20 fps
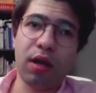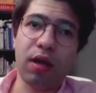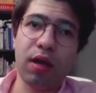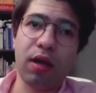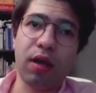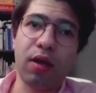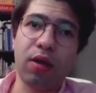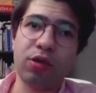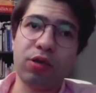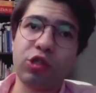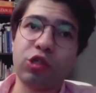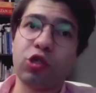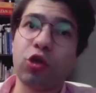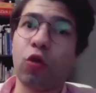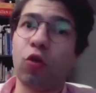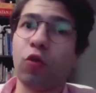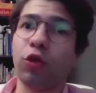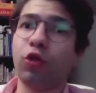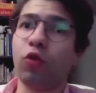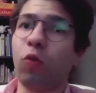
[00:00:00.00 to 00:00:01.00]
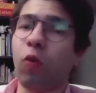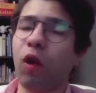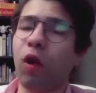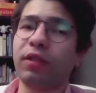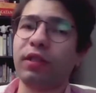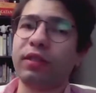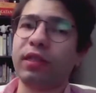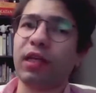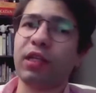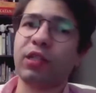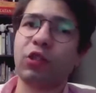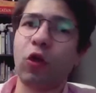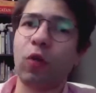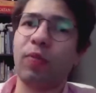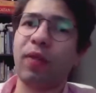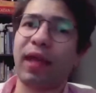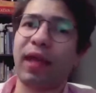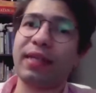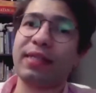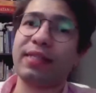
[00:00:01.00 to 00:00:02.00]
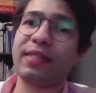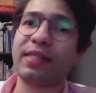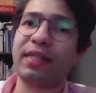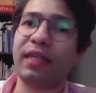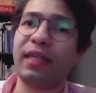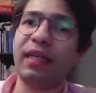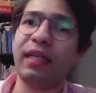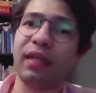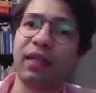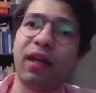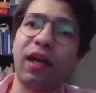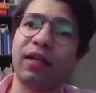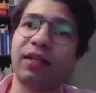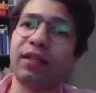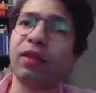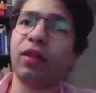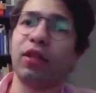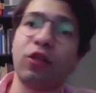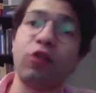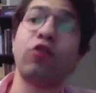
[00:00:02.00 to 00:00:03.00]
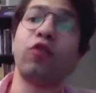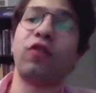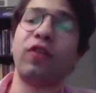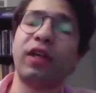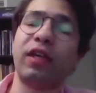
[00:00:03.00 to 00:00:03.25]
Uh, so you want a telescope that can see light in the